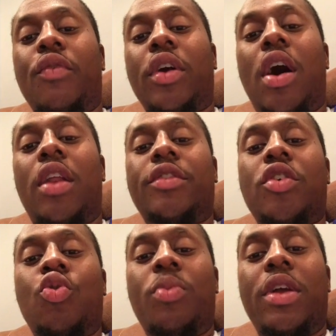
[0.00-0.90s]
regardless
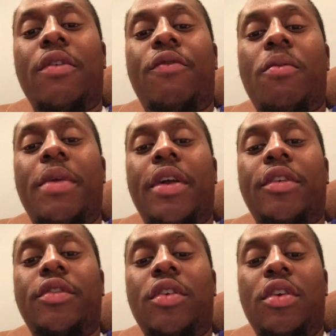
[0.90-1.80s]
of whom here
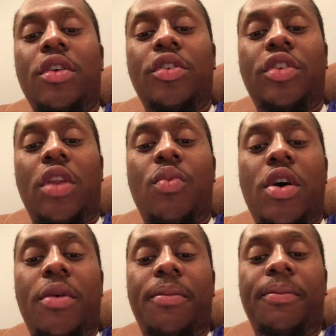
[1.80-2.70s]
forbears.
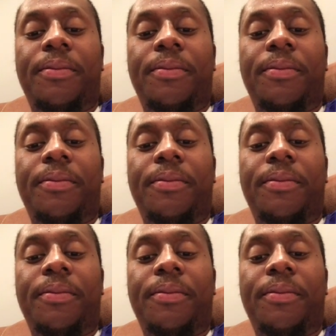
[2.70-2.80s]
Shalom.